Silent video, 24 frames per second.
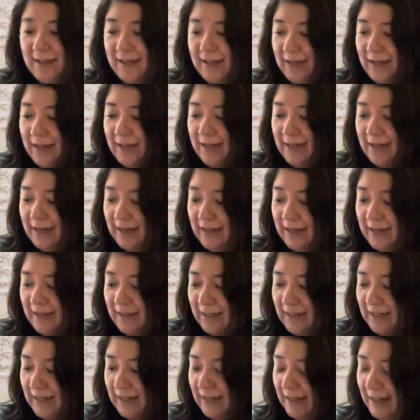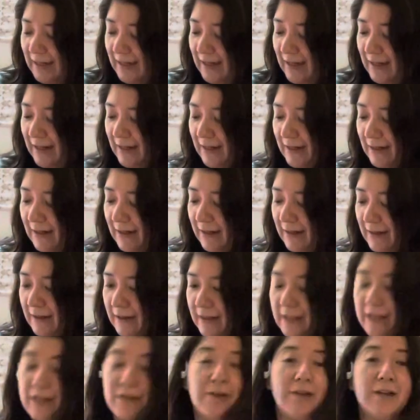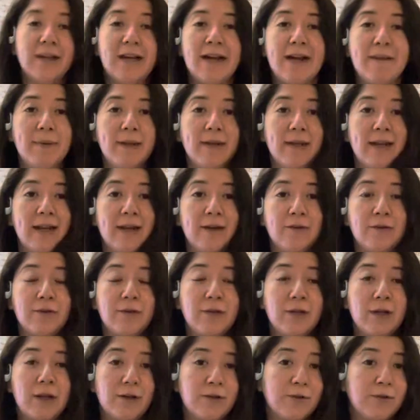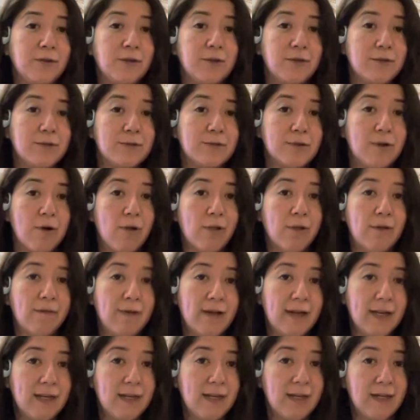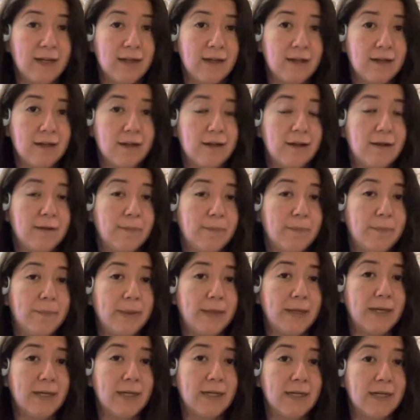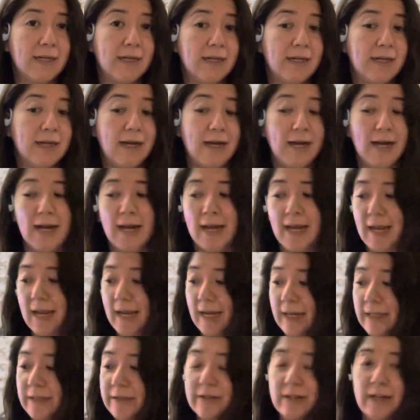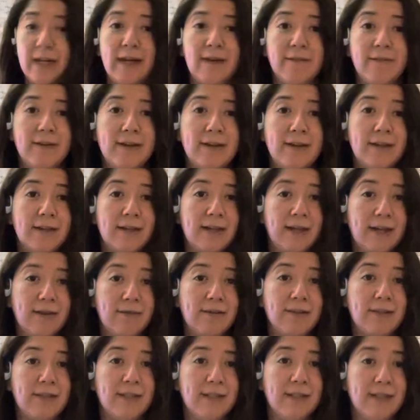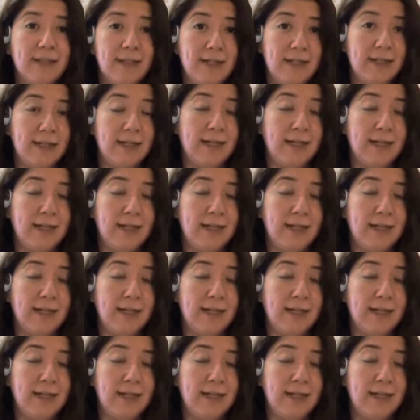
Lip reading: And it could happen that I don't use all of it, but I like to have everything in